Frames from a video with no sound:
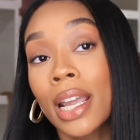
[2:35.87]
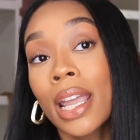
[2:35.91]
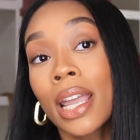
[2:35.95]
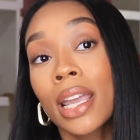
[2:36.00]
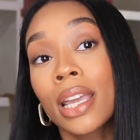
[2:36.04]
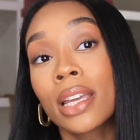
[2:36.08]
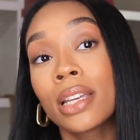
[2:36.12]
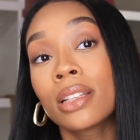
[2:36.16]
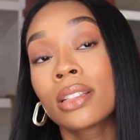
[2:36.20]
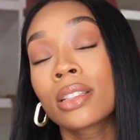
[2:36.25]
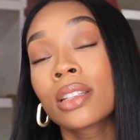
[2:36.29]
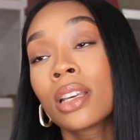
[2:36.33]

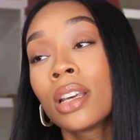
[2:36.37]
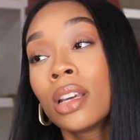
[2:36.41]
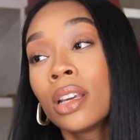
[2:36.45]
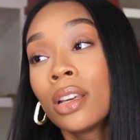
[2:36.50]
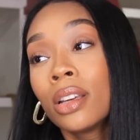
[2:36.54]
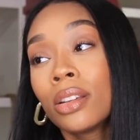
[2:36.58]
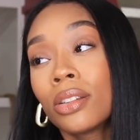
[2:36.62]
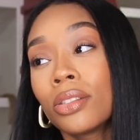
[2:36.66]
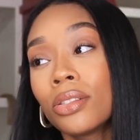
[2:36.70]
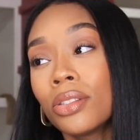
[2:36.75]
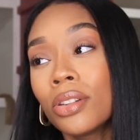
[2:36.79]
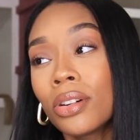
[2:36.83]
And,
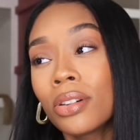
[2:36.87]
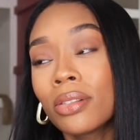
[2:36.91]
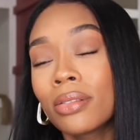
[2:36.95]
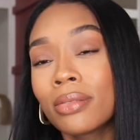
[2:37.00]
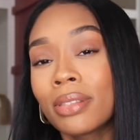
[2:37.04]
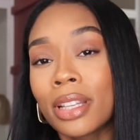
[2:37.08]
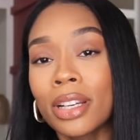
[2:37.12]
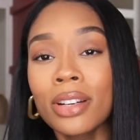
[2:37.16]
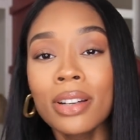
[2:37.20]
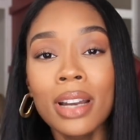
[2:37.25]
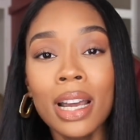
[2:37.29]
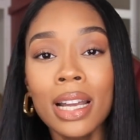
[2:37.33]
you know,
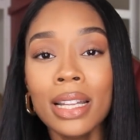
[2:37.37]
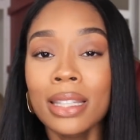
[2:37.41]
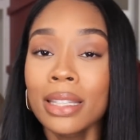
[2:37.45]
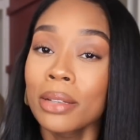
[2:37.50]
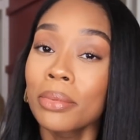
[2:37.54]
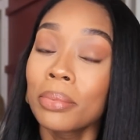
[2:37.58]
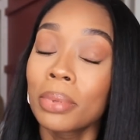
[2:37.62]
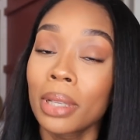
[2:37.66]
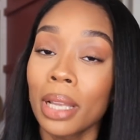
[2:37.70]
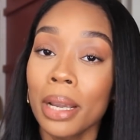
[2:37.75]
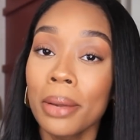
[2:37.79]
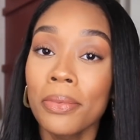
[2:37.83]
they're not to
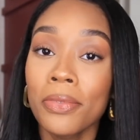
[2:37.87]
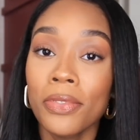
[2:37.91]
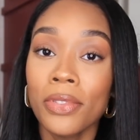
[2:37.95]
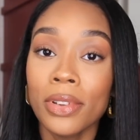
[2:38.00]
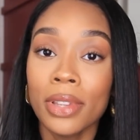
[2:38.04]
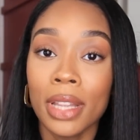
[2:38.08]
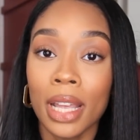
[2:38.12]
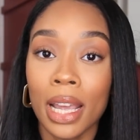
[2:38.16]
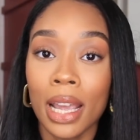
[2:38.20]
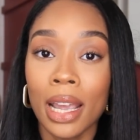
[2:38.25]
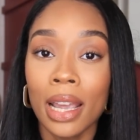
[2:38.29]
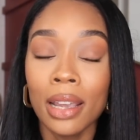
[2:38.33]
blame for
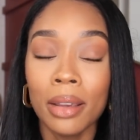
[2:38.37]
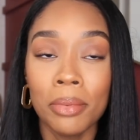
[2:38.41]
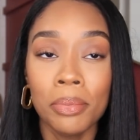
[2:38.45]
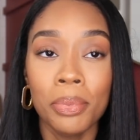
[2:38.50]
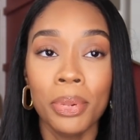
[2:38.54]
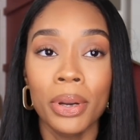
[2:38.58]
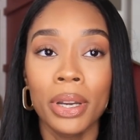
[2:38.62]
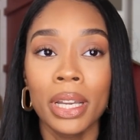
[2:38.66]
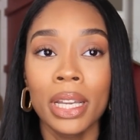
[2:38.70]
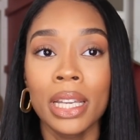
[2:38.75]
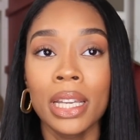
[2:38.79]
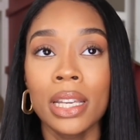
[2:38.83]
that,
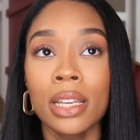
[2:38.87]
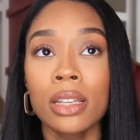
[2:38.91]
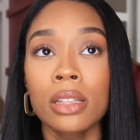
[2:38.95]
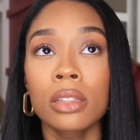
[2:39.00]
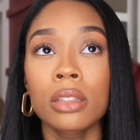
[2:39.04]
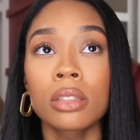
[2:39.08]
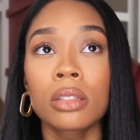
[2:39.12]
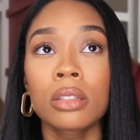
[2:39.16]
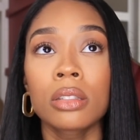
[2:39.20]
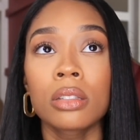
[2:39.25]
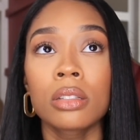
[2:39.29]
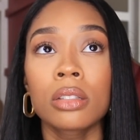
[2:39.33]
but
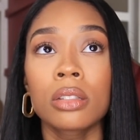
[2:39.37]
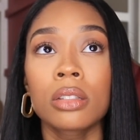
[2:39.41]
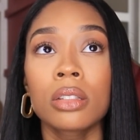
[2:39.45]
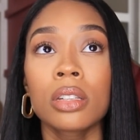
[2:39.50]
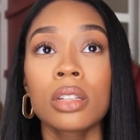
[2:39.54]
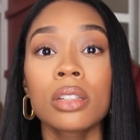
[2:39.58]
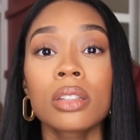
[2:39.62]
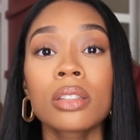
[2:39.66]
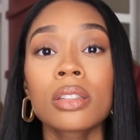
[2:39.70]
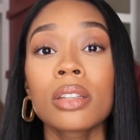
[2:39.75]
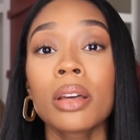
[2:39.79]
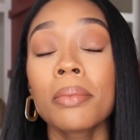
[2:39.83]
it's
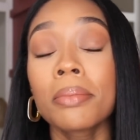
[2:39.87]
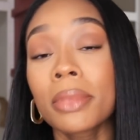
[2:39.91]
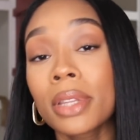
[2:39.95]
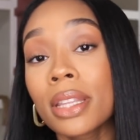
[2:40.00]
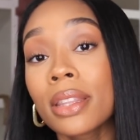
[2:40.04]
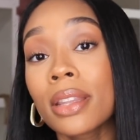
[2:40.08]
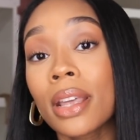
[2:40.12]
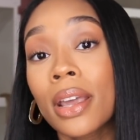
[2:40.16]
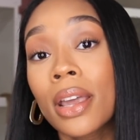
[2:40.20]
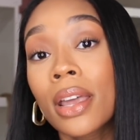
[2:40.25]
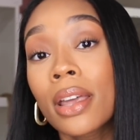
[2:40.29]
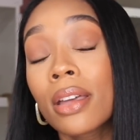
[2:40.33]
just something
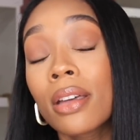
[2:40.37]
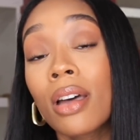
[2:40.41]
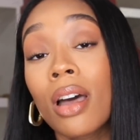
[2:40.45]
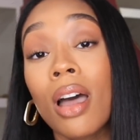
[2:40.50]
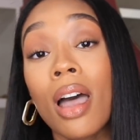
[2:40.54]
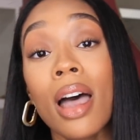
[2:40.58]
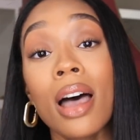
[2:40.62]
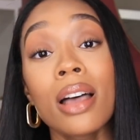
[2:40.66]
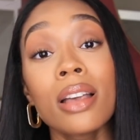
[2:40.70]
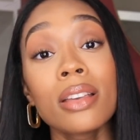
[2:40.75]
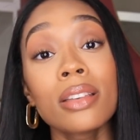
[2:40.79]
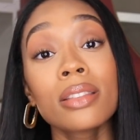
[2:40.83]
that
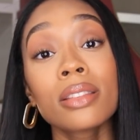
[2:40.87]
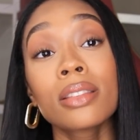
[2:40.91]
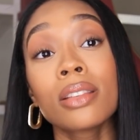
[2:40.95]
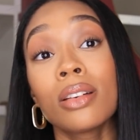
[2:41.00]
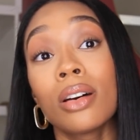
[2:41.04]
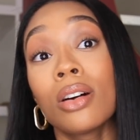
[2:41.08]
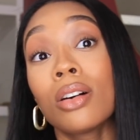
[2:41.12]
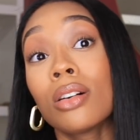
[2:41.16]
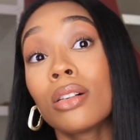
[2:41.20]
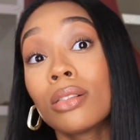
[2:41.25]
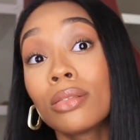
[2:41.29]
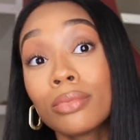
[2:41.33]
as
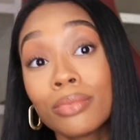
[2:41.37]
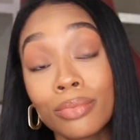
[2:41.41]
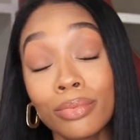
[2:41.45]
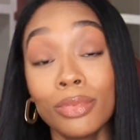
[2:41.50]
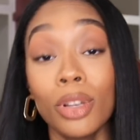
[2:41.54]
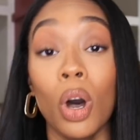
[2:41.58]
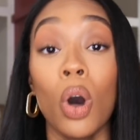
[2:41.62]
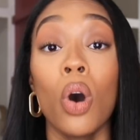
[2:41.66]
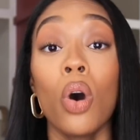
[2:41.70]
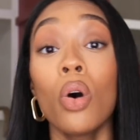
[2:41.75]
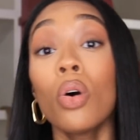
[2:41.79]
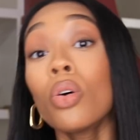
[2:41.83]
a
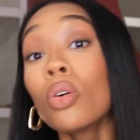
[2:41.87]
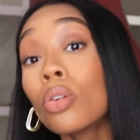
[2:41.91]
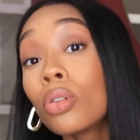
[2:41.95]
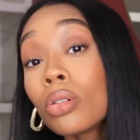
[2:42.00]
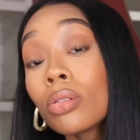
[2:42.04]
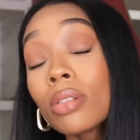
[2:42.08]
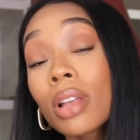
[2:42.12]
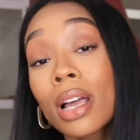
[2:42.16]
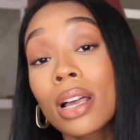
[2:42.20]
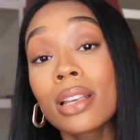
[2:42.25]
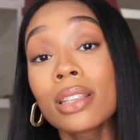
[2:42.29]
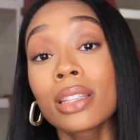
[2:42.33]

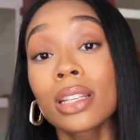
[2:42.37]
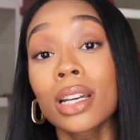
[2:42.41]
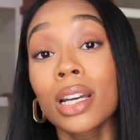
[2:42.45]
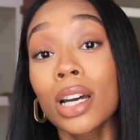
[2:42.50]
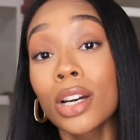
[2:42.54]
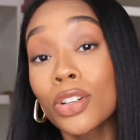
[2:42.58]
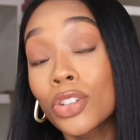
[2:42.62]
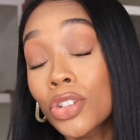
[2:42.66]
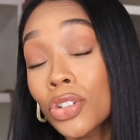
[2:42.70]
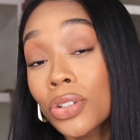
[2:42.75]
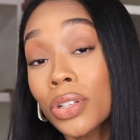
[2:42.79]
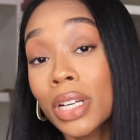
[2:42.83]
whole, as a
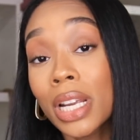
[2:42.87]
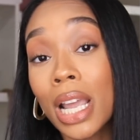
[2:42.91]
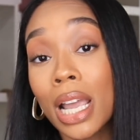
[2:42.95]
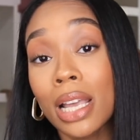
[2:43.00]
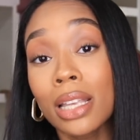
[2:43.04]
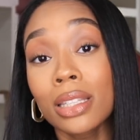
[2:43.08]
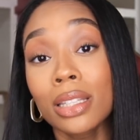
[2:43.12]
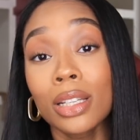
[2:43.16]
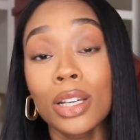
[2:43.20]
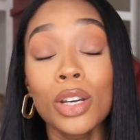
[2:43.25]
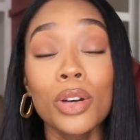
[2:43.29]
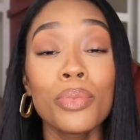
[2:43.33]
country,
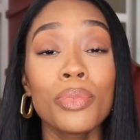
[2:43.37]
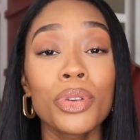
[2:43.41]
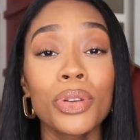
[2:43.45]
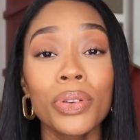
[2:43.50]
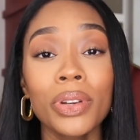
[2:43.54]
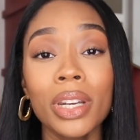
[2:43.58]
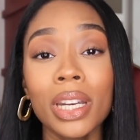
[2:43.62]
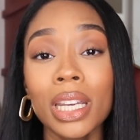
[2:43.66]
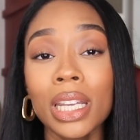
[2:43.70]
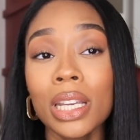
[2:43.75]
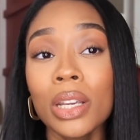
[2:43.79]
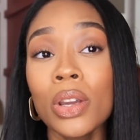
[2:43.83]
as a
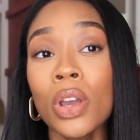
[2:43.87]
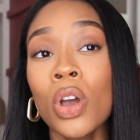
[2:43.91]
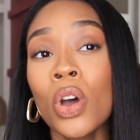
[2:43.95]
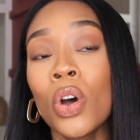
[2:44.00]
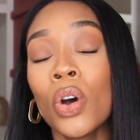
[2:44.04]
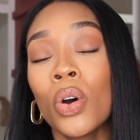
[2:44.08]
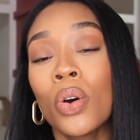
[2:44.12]
community,